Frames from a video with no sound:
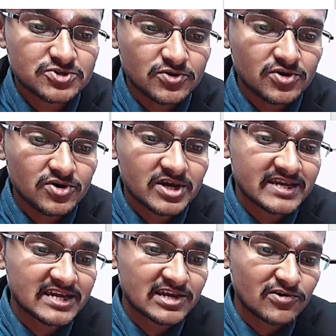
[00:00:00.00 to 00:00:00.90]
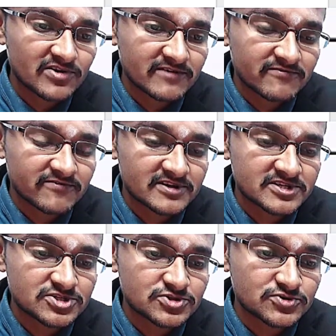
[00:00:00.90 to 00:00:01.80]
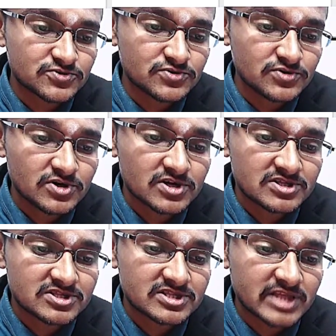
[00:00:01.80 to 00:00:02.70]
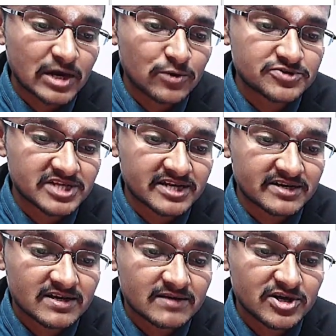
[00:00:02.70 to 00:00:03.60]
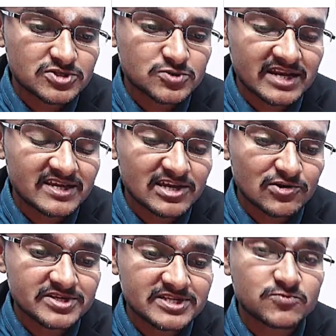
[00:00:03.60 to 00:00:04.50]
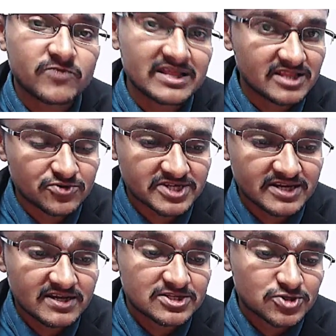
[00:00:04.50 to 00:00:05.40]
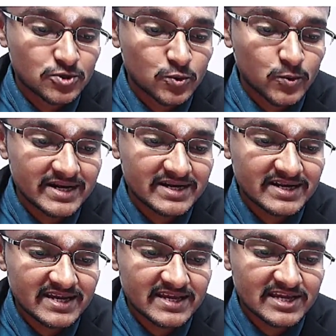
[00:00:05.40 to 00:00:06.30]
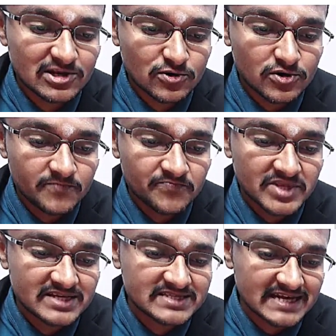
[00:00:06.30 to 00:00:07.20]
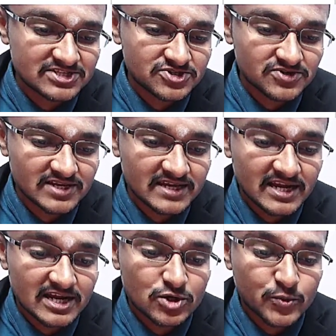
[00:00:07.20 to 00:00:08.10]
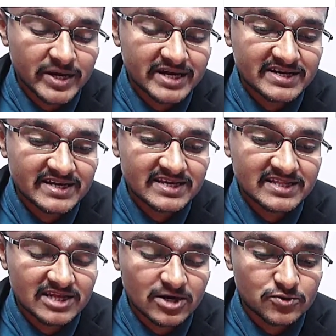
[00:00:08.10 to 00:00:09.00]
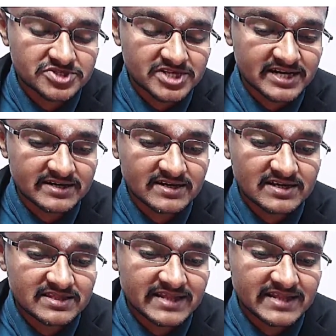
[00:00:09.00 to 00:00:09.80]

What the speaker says: So kilo refers to 1000, because 1 kilo is 1000. So 20 kilo is actually 20,000.